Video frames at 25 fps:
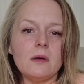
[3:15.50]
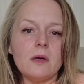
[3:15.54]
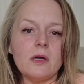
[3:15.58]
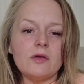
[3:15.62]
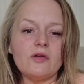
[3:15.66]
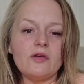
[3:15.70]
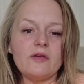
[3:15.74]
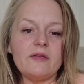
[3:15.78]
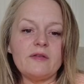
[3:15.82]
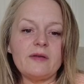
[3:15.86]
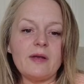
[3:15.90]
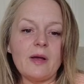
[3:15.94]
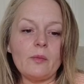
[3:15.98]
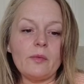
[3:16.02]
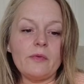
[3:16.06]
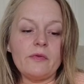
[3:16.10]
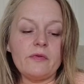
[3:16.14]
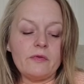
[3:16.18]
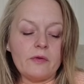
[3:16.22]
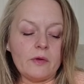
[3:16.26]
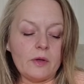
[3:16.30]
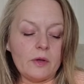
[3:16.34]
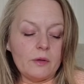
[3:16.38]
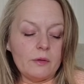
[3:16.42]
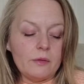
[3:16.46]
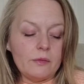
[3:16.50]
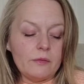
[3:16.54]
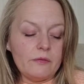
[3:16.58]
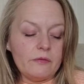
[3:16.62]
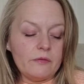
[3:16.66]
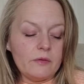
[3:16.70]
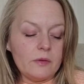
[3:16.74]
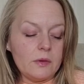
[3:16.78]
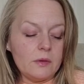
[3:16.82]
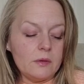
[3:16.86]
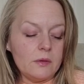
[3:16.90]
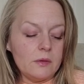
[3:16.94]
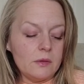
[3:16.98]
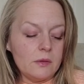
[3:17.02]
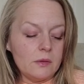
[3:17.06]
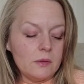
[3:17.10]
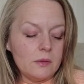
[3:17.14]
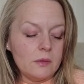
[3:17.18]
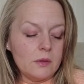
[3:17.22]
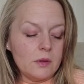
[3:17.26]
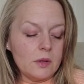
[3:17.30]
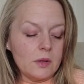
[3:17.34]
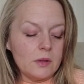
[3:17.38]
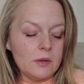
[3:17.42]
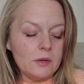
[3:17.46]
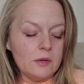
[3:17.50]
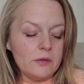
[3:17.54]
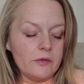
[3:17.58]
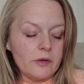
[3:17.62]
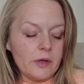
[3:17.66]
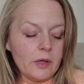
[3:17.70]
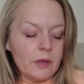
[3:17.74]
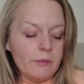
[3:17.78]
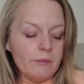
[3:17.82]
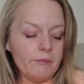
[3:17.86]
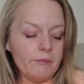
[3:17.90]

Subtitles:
I just sat with Sooz and